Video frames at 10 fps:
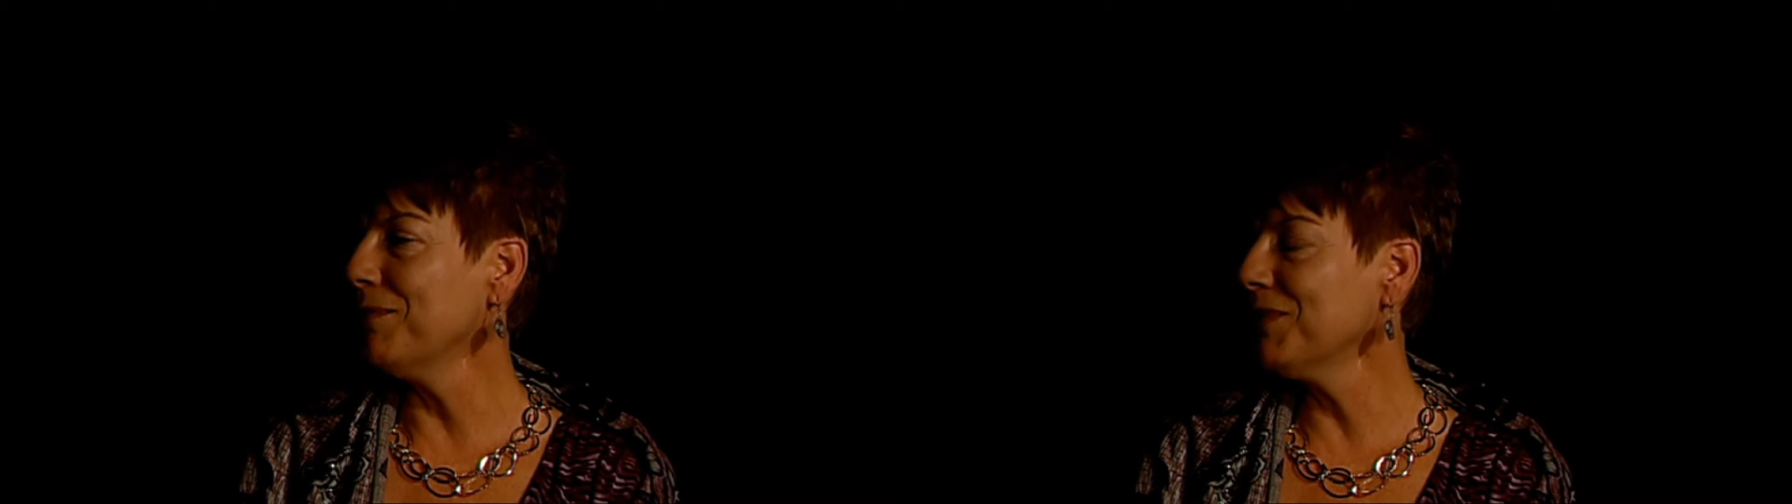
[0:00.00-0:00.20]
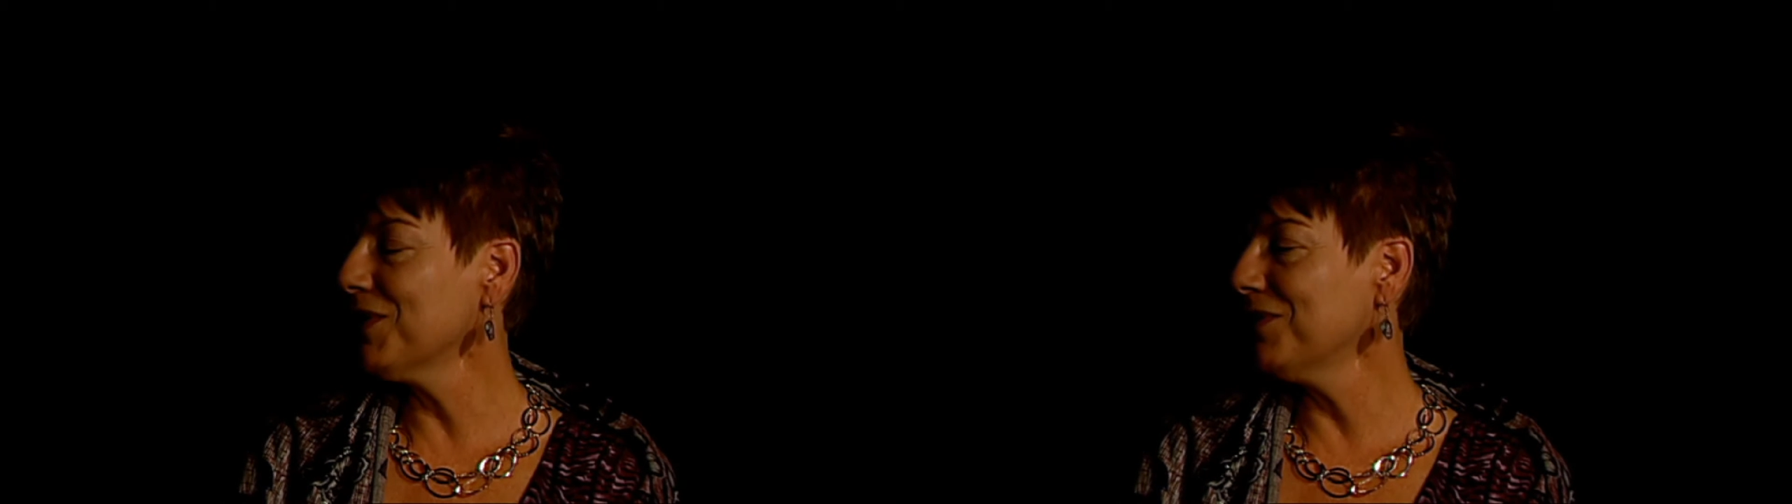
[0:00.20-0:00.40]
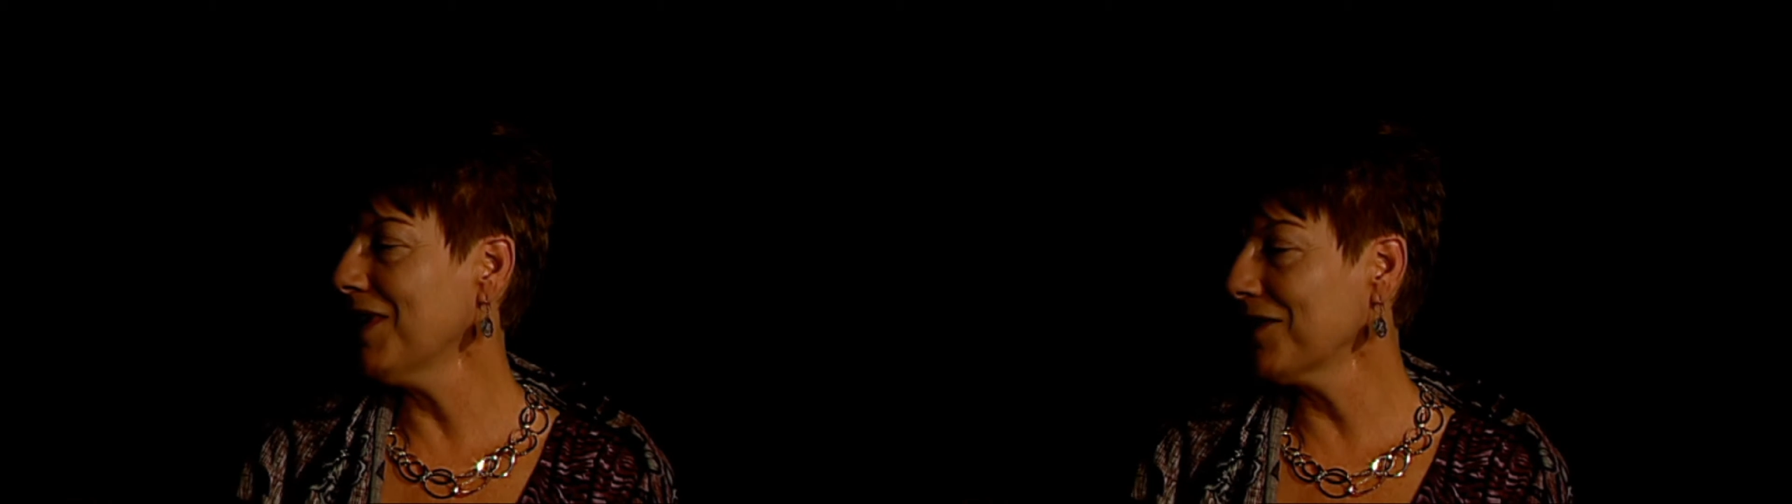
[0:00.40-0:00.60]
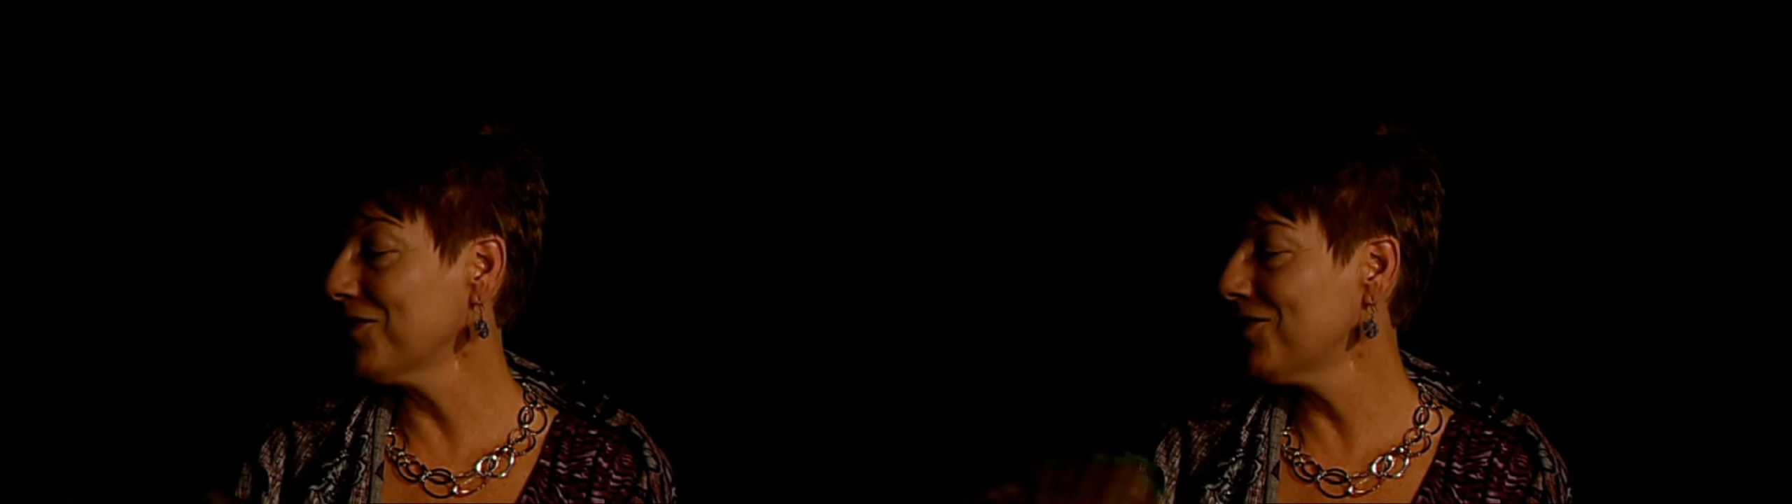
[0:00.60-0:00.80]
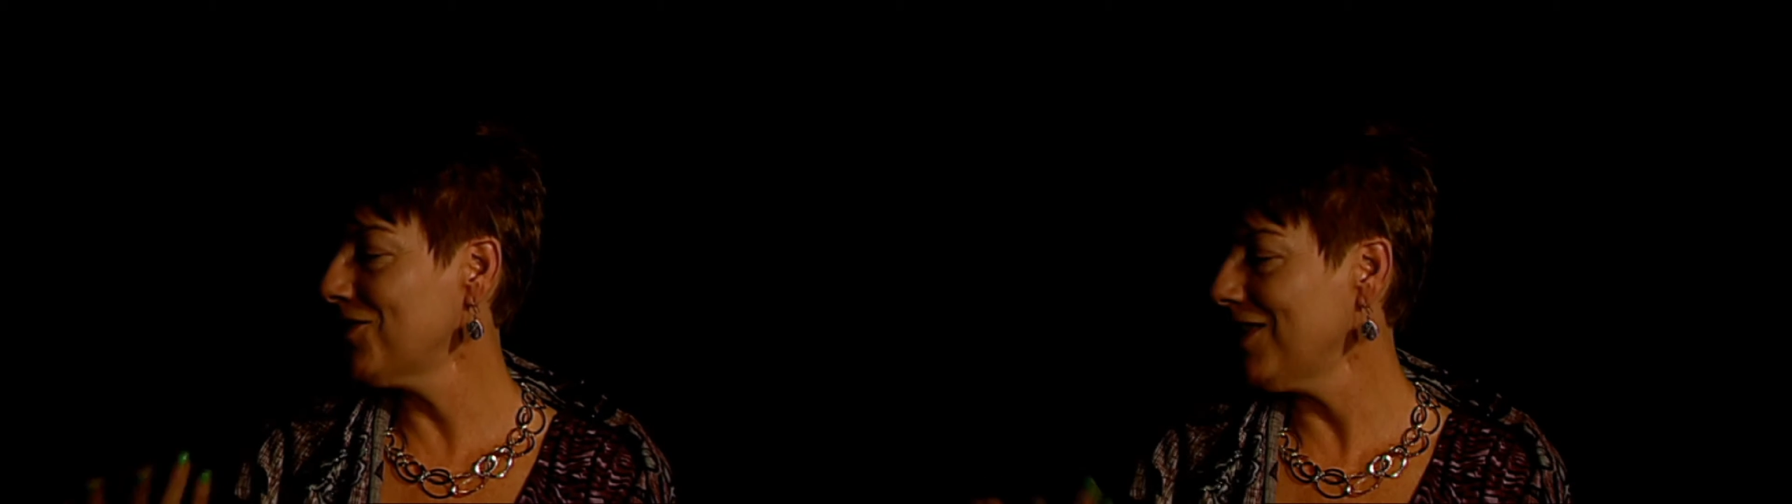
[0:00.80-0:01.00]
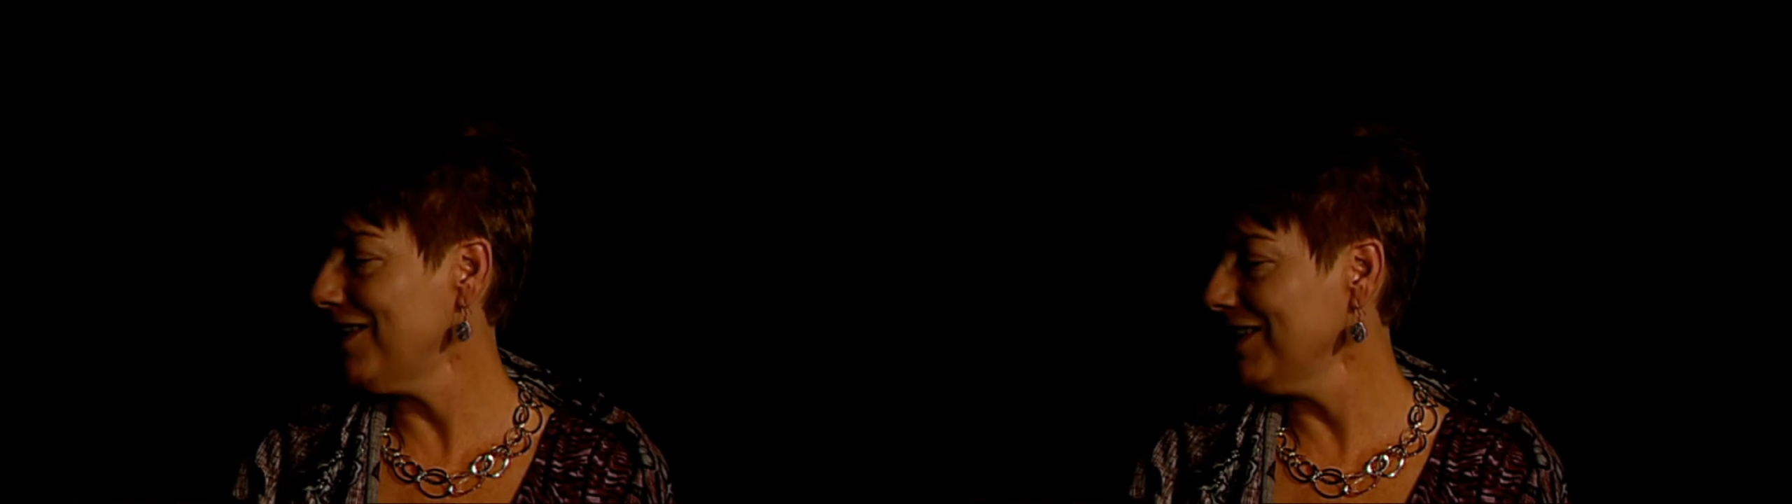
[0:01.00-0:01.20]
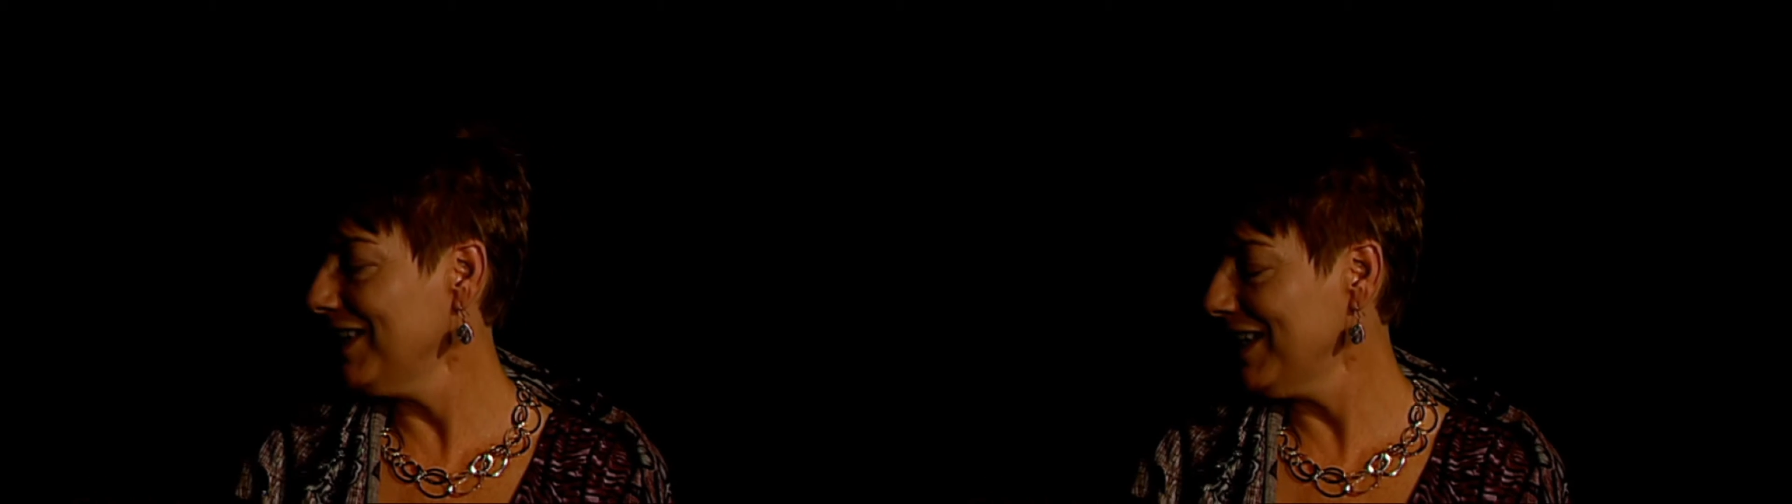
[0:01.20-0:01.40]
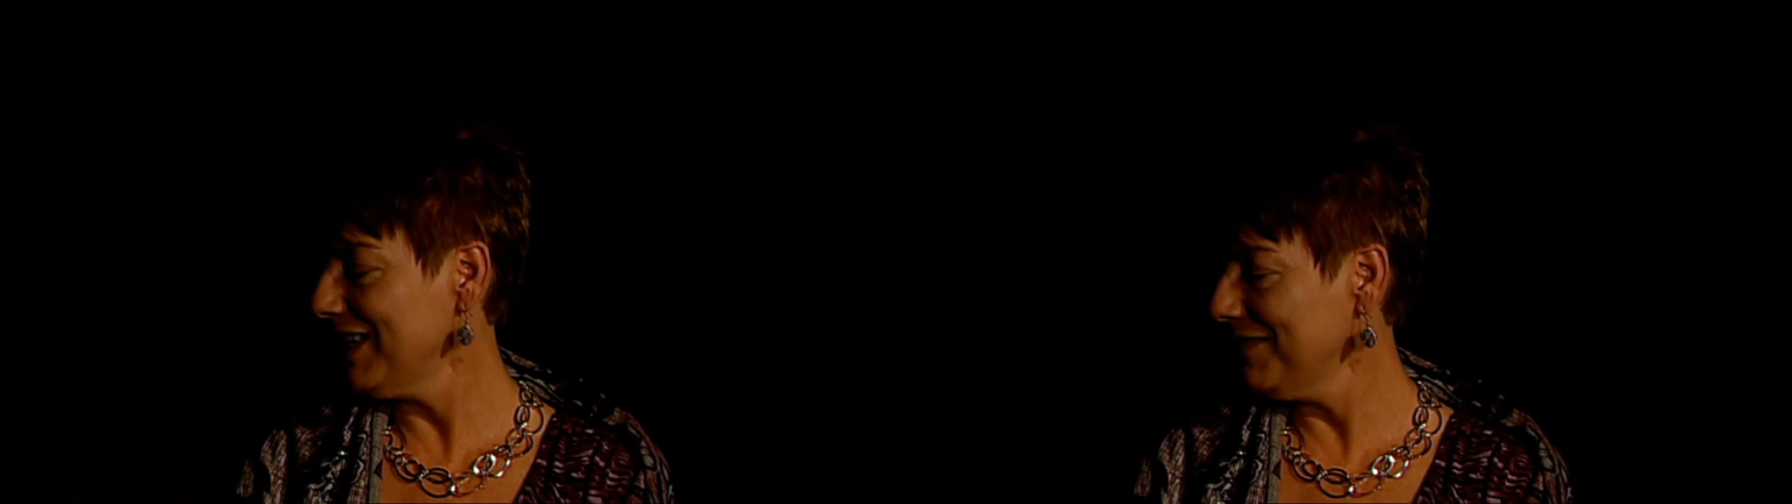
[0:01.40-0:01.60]
so Dr.
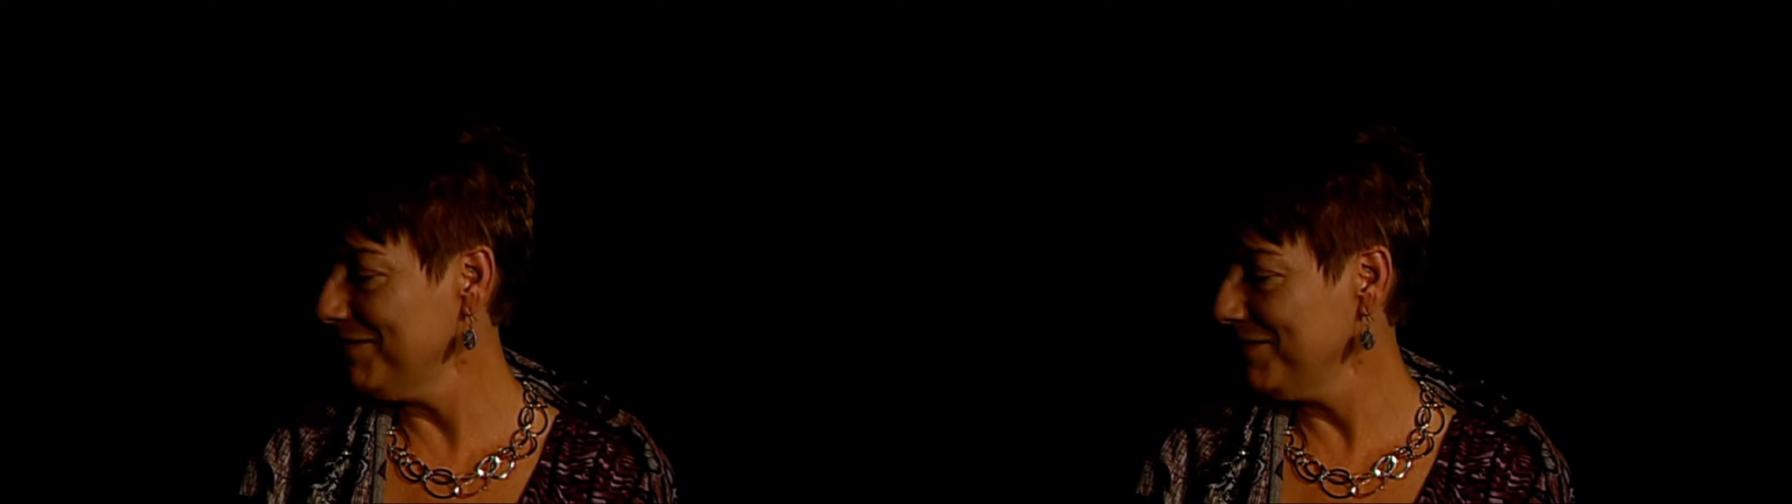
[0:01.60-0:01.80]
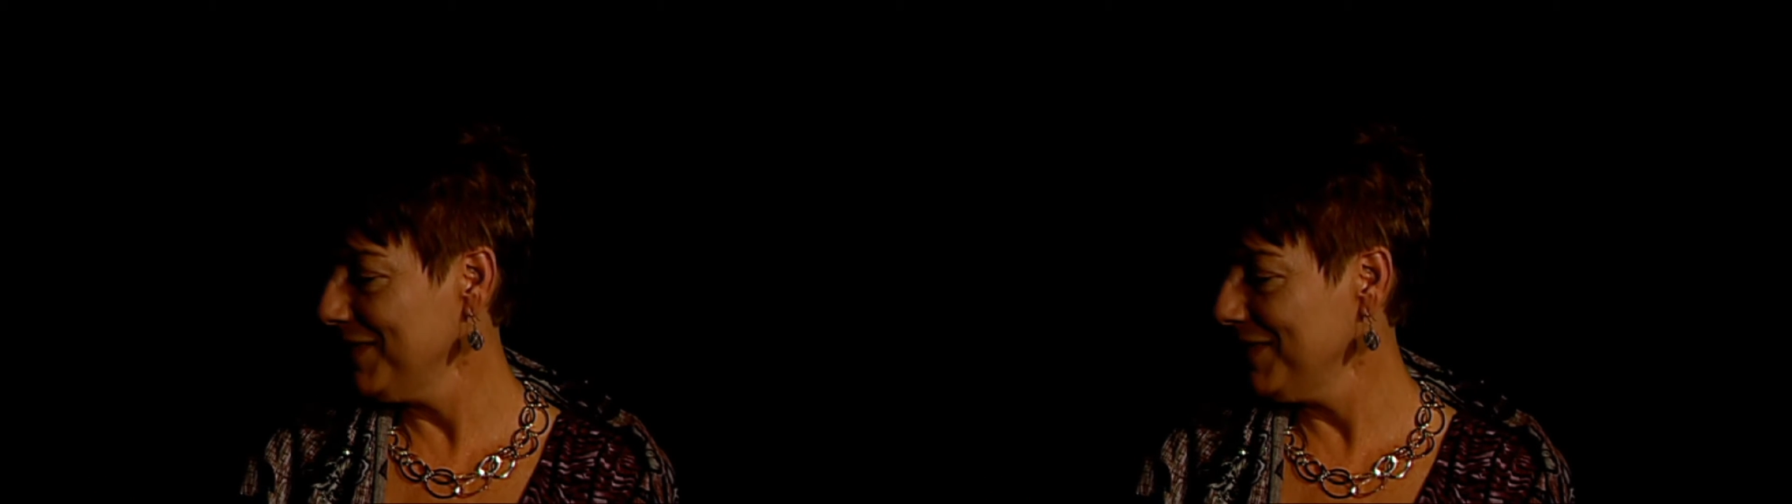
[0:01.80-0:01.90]
Strel